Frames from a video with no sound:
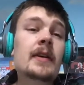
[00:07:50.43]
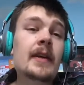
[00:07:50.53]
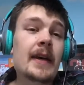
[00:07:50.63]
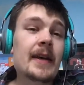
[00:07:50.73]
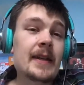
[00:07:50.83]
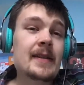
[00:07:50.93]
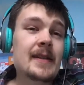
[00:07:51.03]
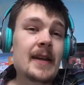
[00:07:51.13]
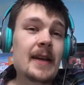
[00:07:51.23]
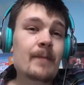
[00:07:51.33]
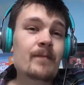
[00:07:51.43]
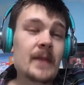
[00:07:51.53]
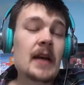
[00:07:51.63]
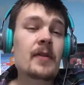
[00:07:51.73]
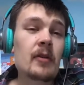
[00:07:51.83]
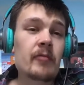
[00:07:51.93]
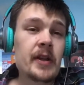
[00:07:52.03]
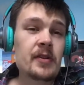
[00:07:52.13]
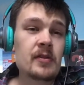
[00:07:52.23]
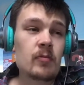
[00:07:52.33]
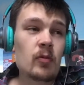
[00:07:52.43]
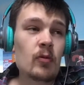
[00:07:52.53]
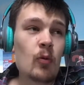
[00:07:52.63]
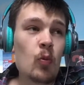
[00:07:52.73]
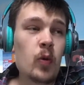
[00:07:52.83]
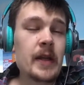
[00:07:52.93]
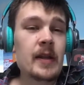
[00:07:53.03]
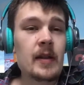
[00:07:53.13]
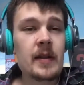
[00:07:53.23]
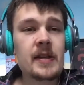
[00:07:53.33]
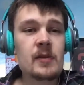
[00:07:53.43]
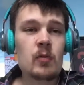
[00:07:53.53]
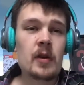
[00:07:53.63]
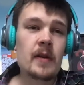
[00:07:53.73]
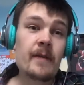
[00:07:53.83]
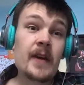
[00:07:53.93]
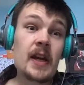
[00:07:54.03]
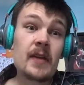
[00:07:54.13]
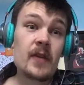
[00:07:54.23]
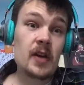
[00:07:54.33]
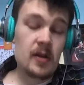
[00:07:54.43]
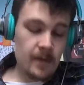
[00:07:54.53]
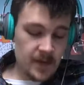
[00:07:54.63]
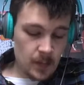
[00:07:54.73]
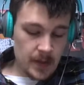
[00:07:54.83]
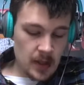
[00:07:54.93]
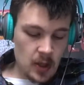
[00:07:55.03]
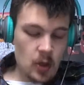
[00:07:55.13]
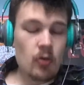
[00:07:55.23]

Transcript: And I think Rangers will win this one very, very comfortably.